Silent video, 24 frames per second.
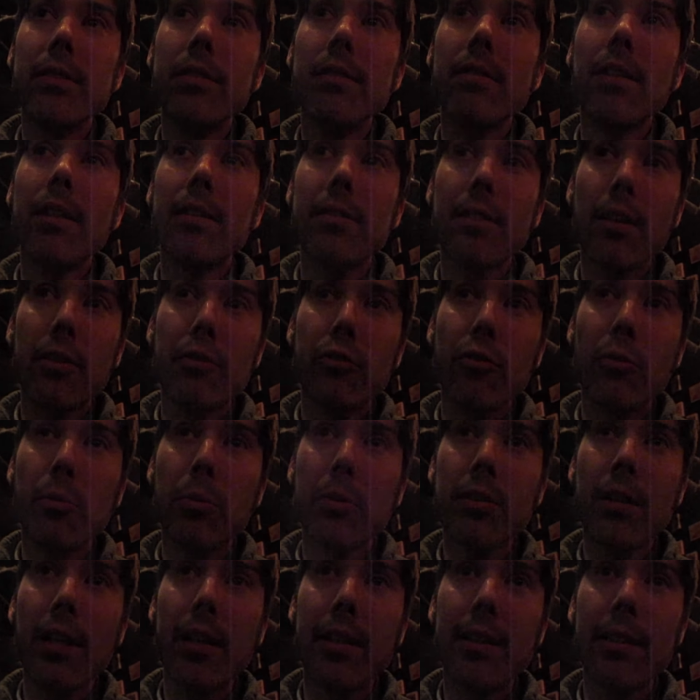And as you
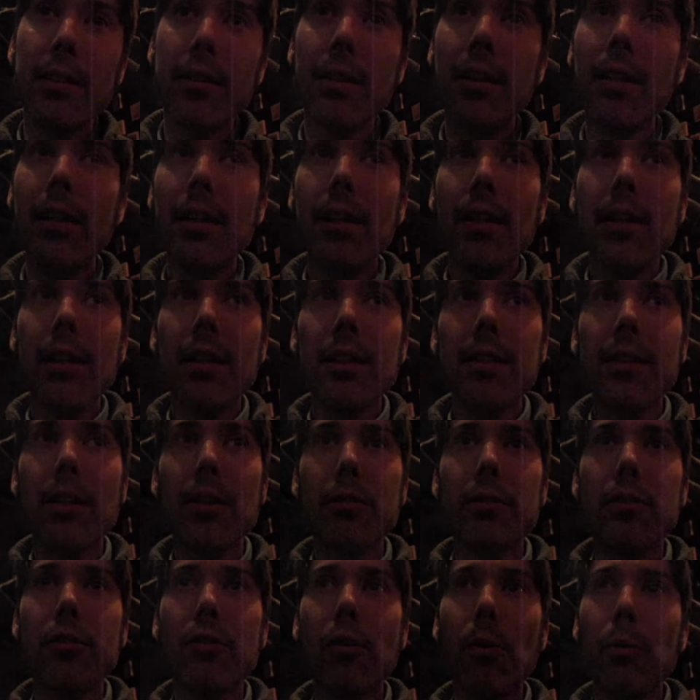were saying, it
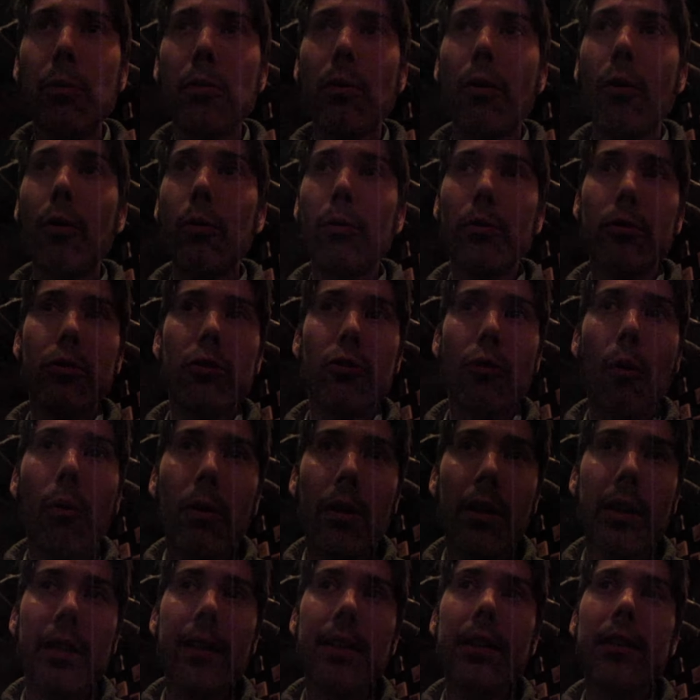tells this whole
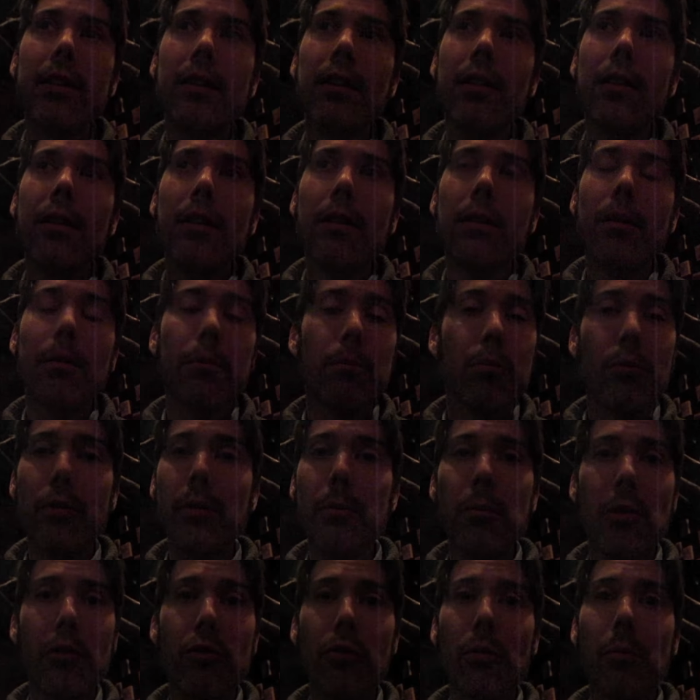story
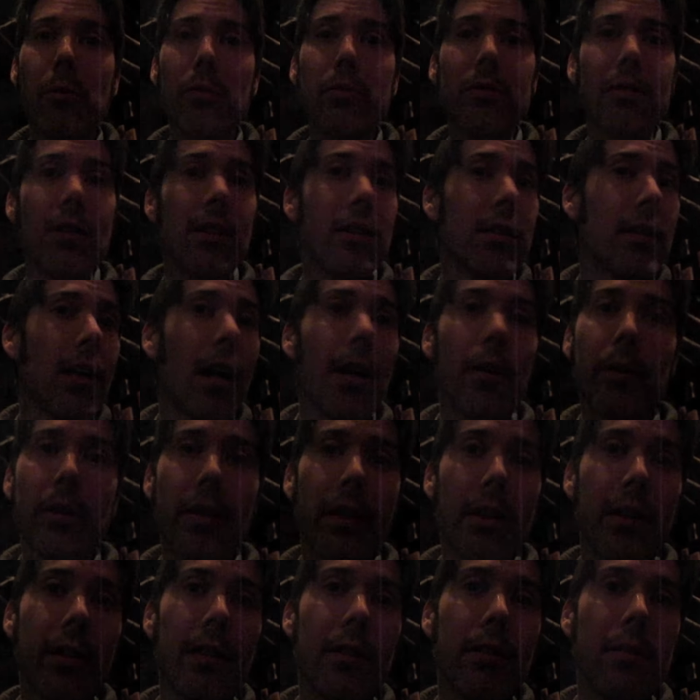pretty much almost
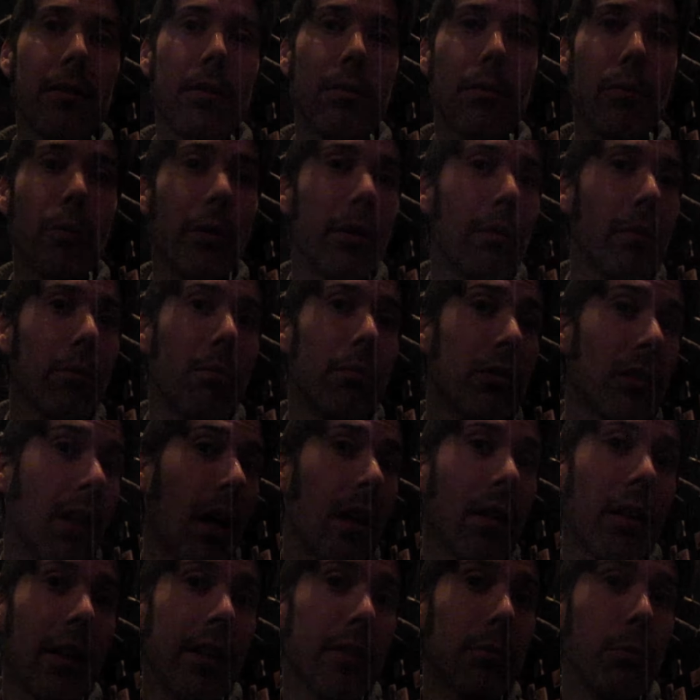entirely with
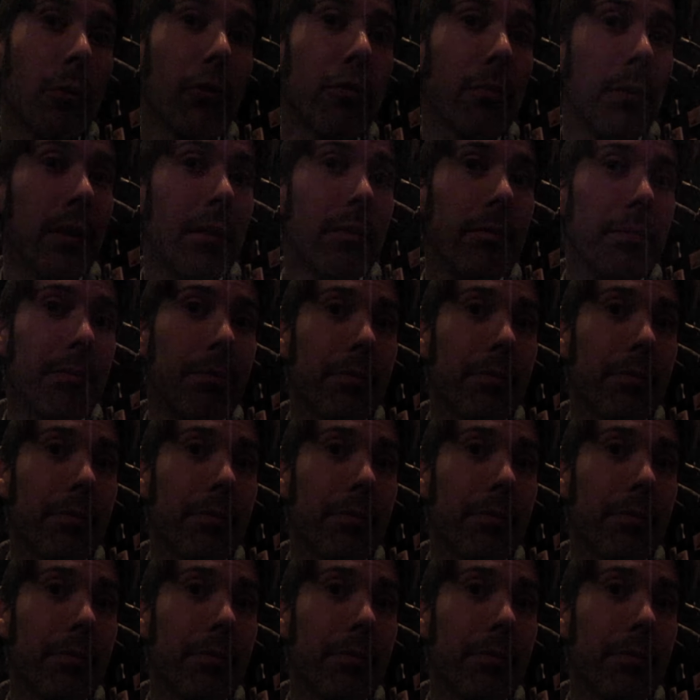stylized movement.